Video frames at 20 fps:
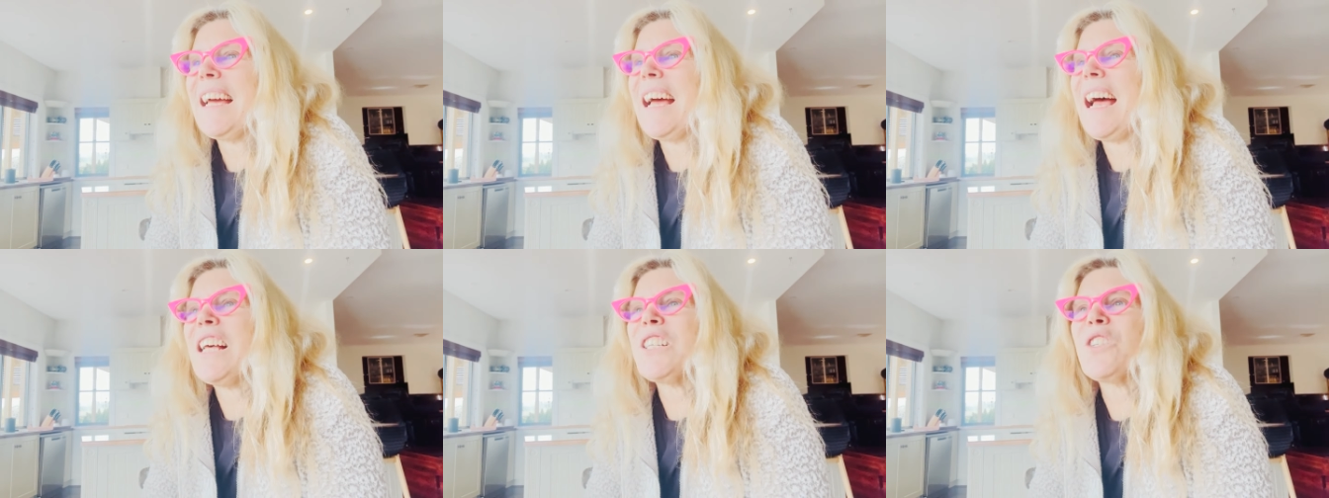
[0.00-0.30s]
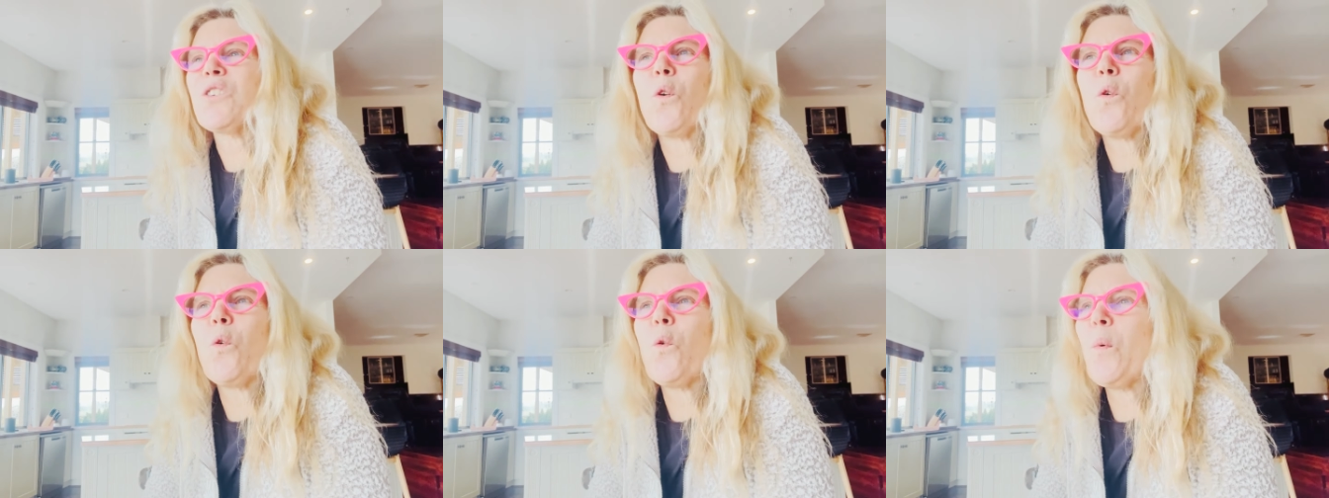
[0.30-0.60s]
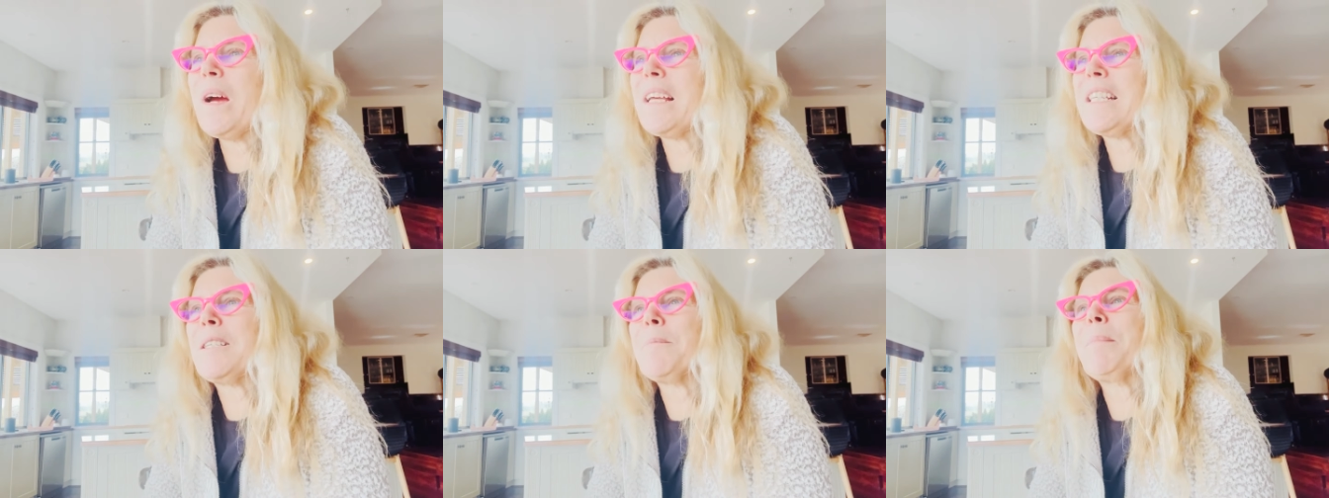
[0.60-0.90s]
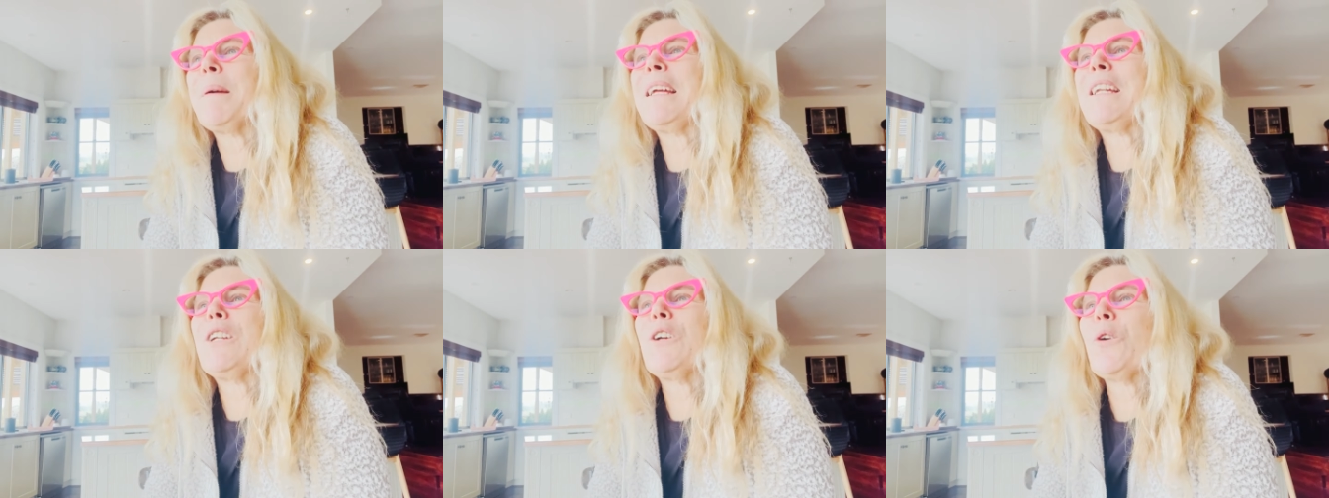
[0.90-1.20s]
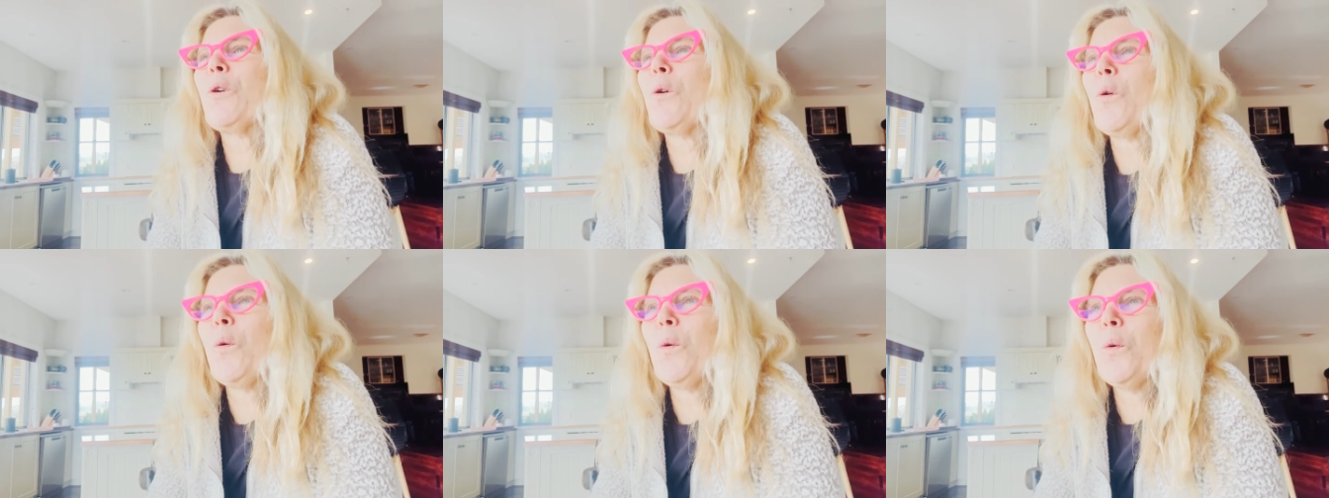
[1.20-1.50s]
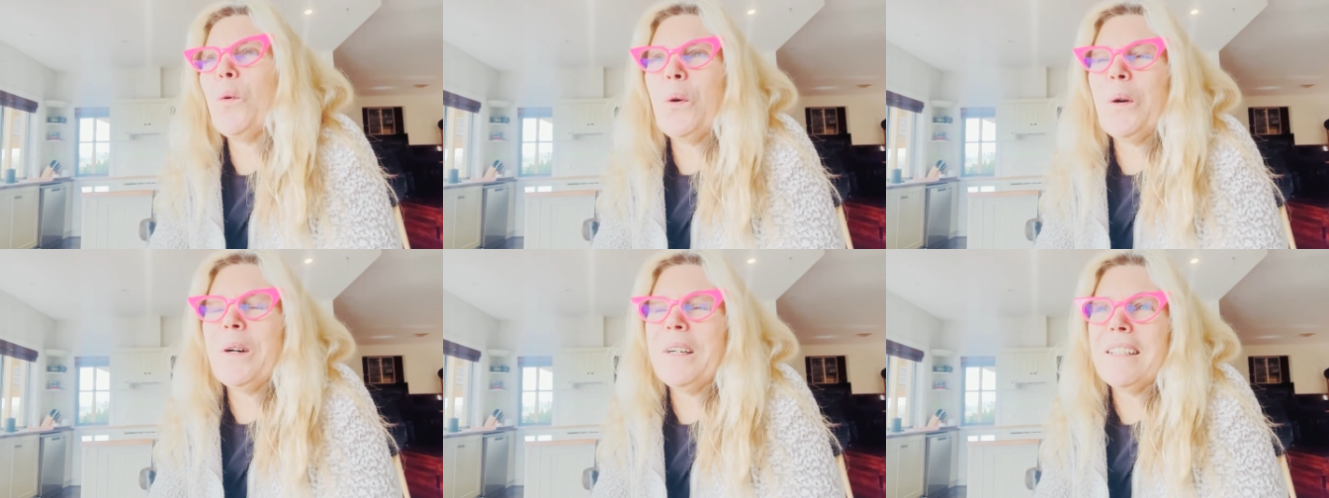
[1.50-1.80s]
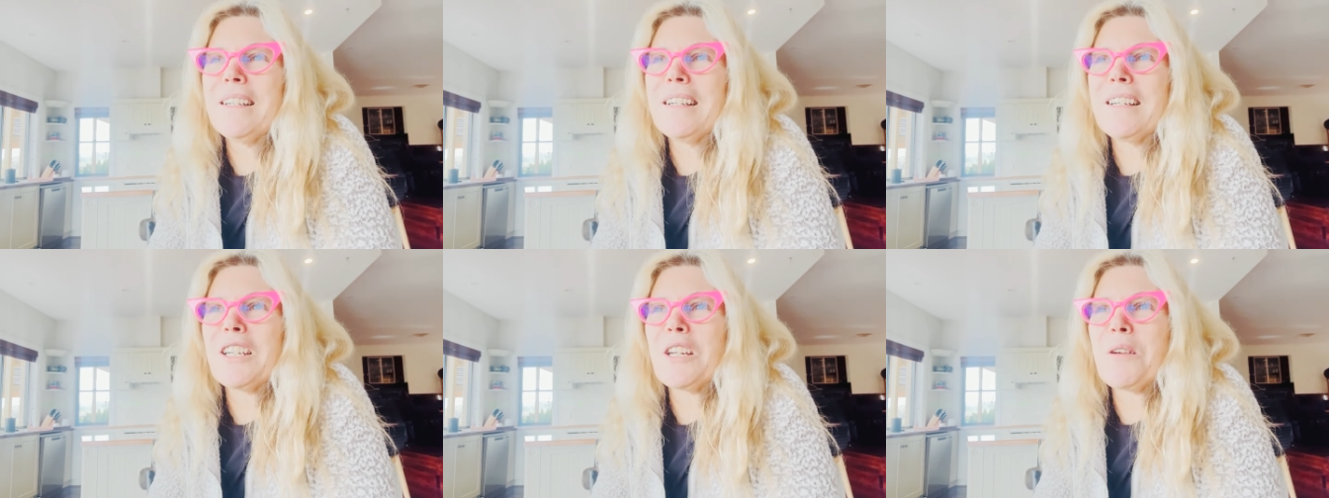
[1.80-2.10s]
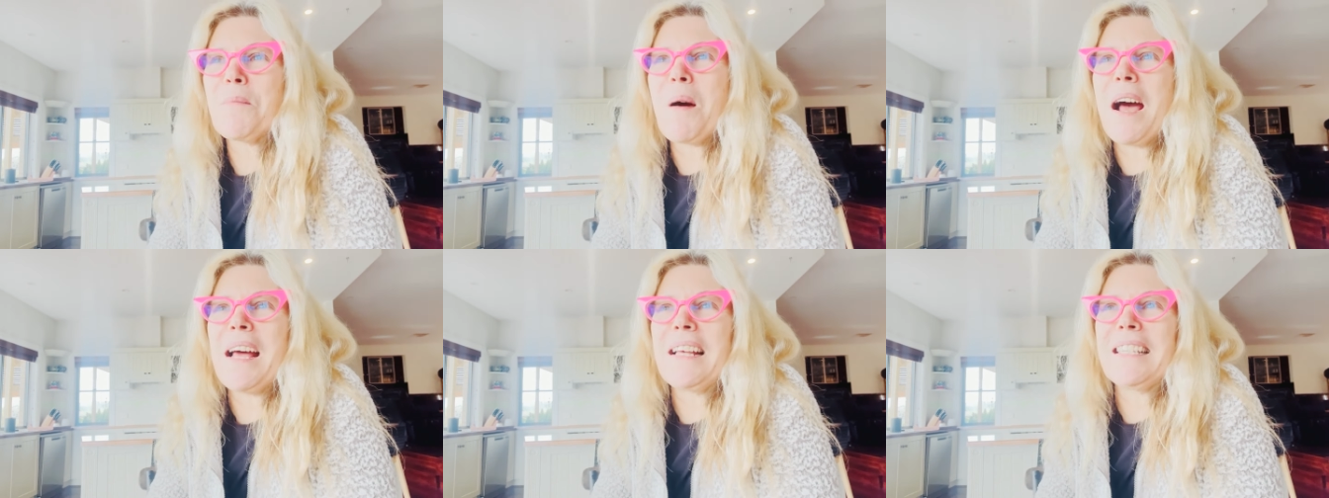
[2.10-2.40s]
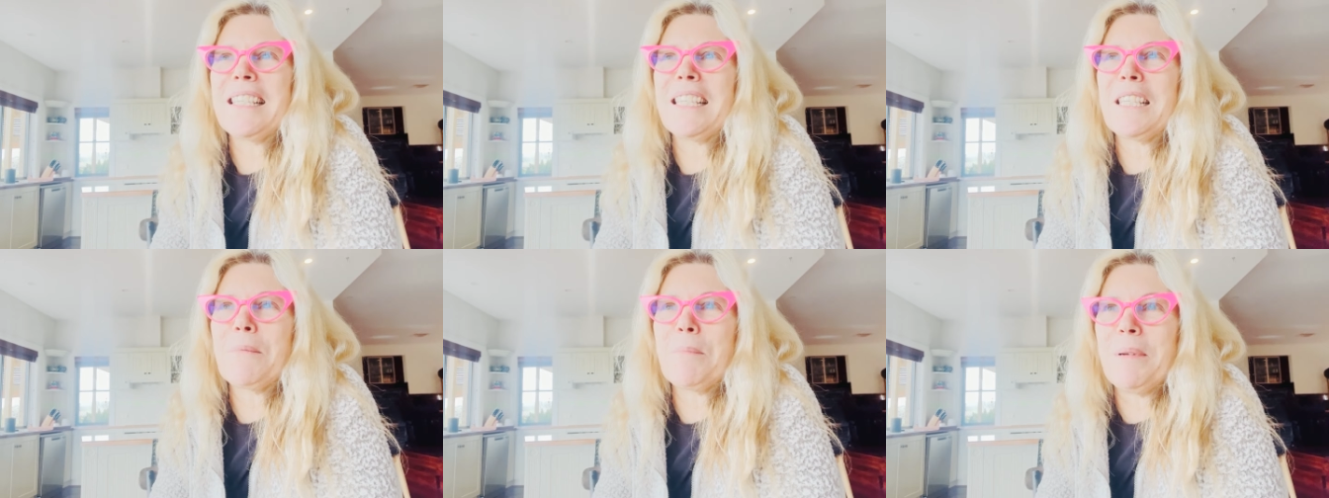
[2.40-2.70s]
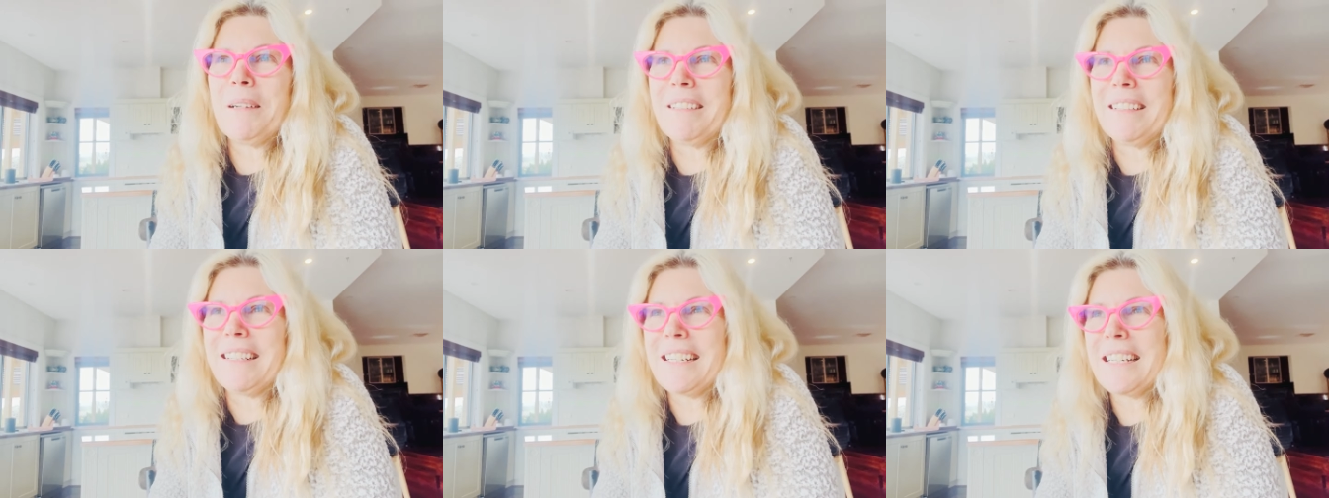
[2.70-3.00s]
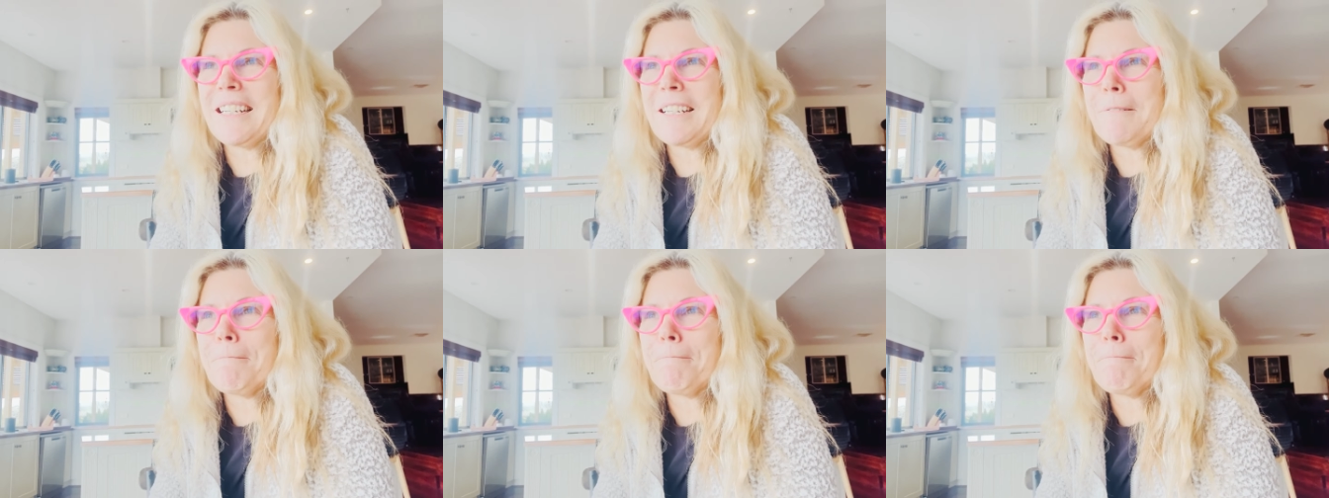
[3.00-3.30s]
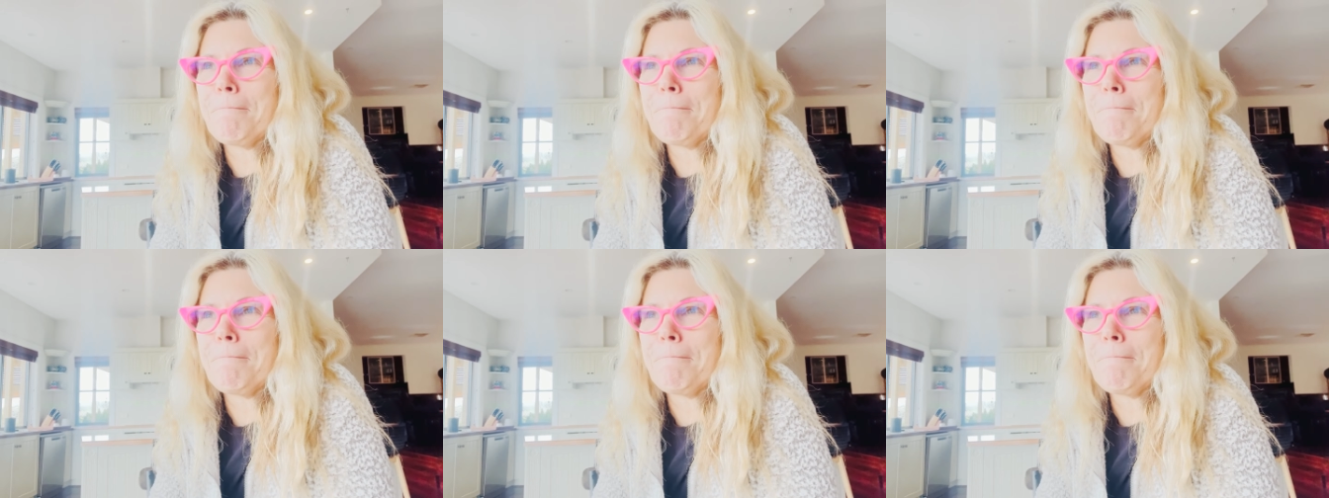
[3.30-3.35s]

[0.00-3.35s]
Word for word: has always been core to my spirit.